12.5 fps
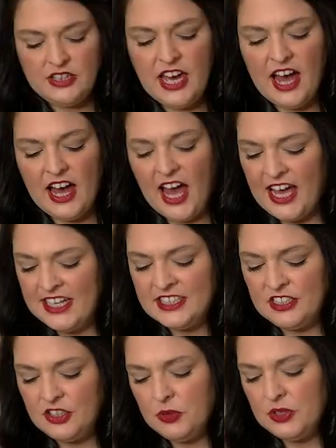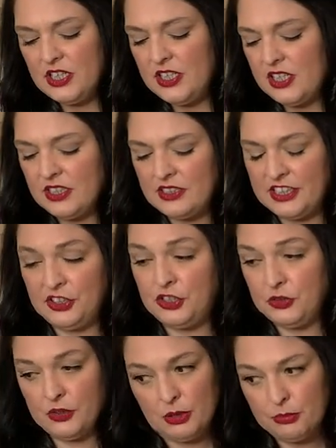Yeah, I see you eating like
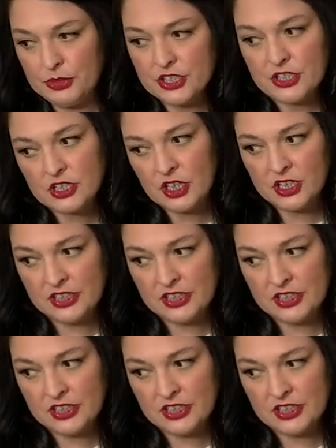cucumbers on